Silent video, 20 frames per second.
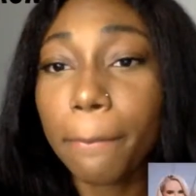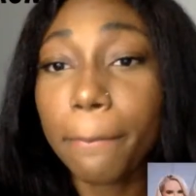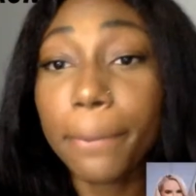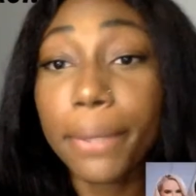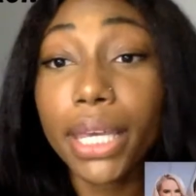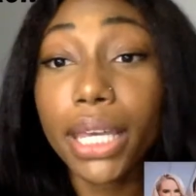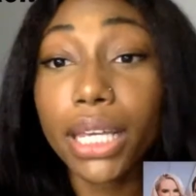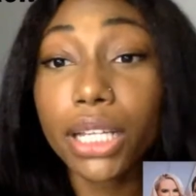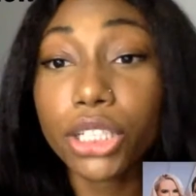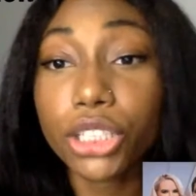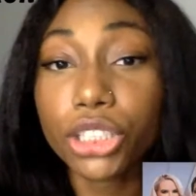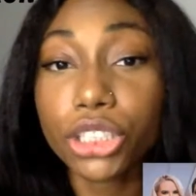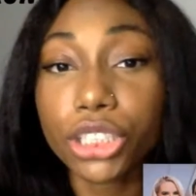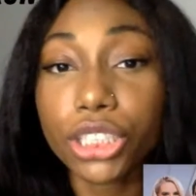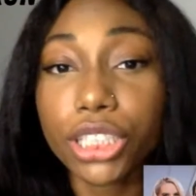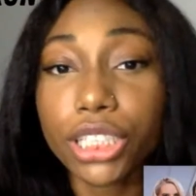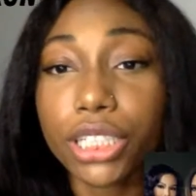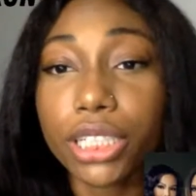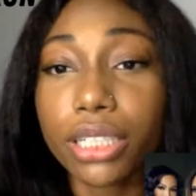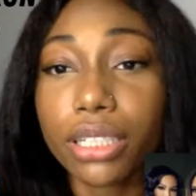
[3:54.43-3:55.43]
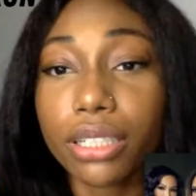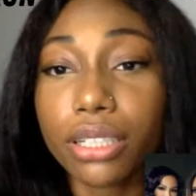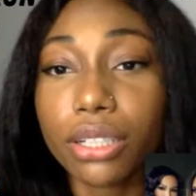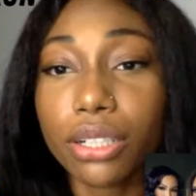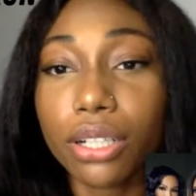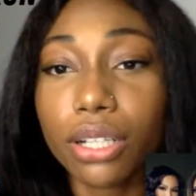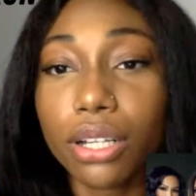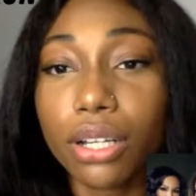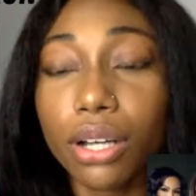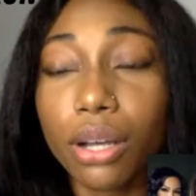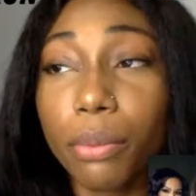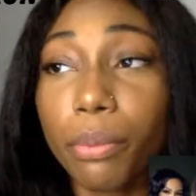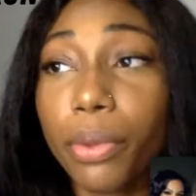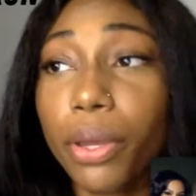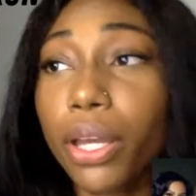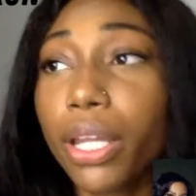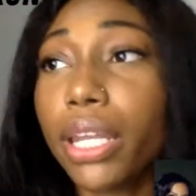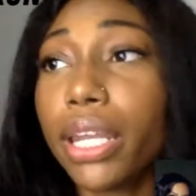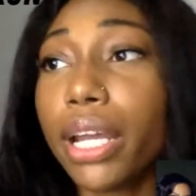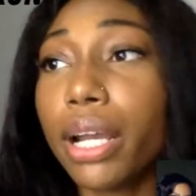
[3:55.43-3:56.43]
picture. Nope,
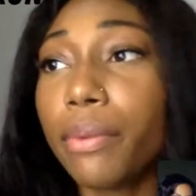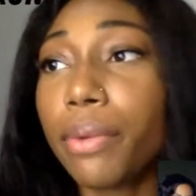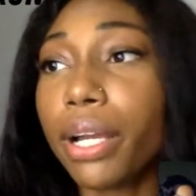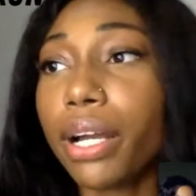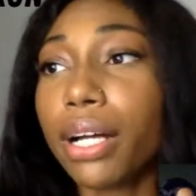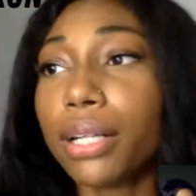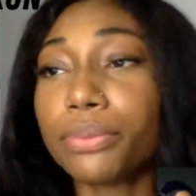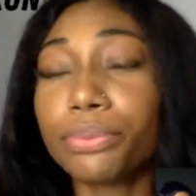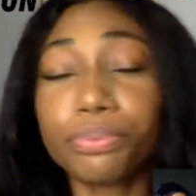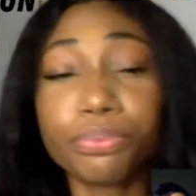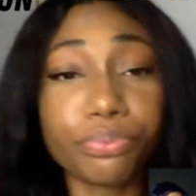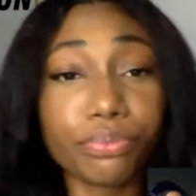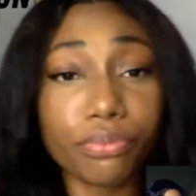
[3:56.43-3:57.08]
there we go.